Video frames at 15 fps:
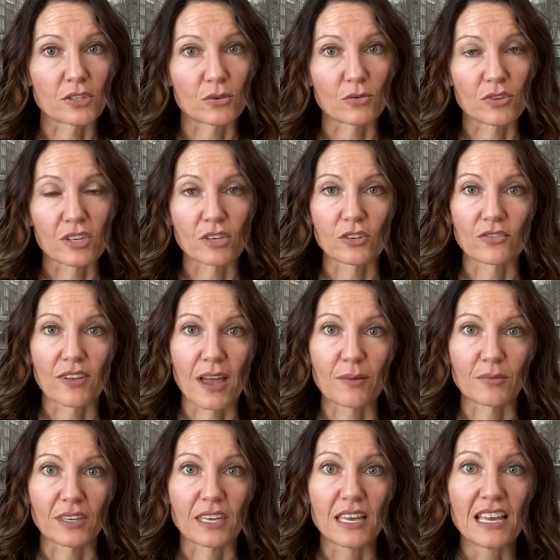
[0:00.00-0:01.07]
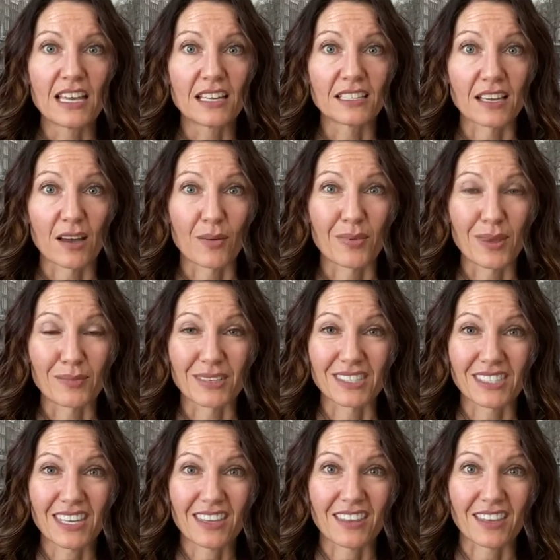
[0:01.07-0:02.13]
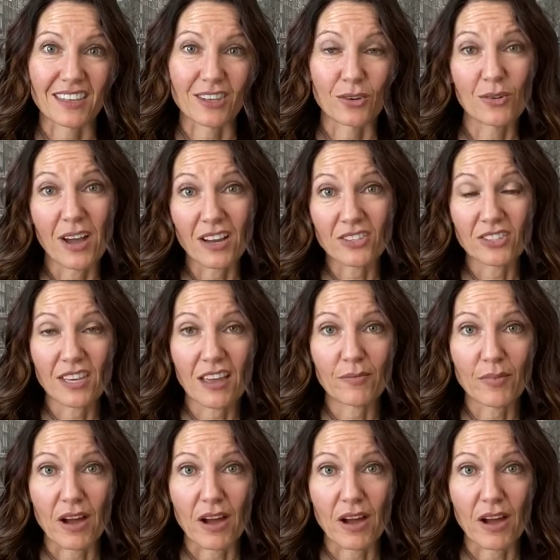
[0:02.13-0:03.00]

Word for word: So within your family, to help them to see that you actually have